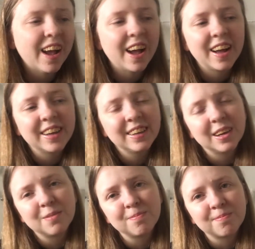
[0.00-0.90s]
I
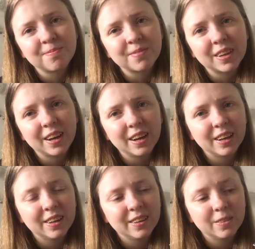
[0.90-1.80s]
um.
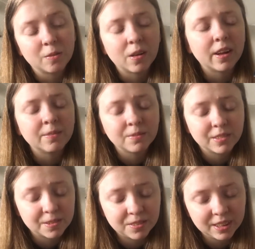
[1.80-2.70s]
Well, I'm
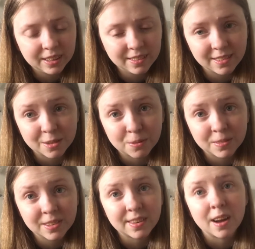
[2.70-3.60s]
definitely going to start from
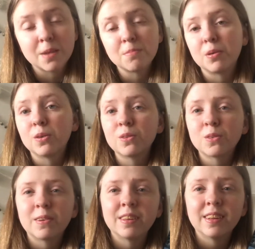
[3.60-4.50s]
the start, but also
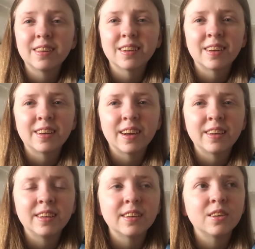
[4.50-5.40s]
I think that I, I
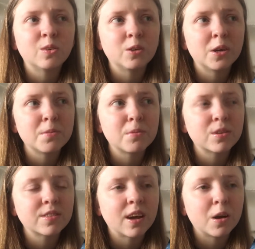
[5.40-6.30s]
need an audiobook
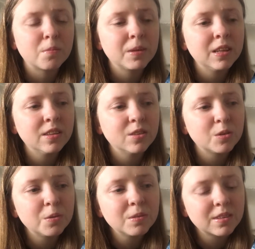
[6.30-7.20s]
to help me
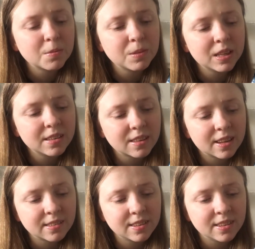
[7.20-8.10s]
through with some of these
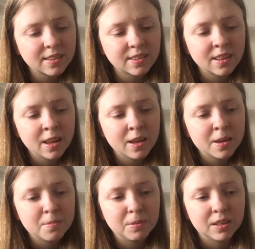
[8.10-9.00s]
classics
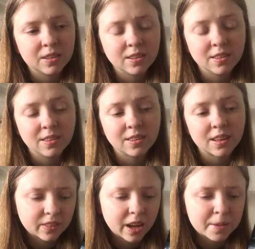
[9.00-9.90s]
because
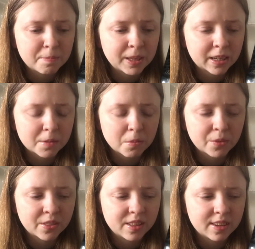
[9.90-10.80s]
I pick up
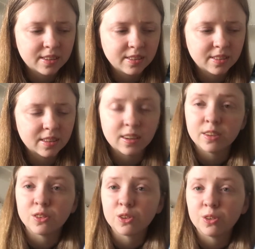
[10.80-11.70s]
on things that I
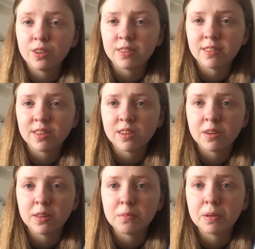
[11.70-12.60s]
don't
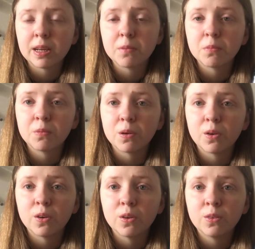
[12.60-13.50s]
necessarily pick up
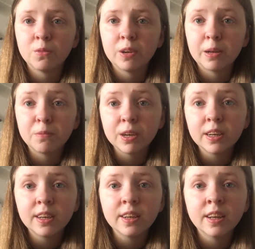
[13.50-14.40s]
on when I'm
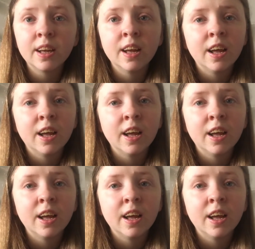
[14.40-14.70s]
reading.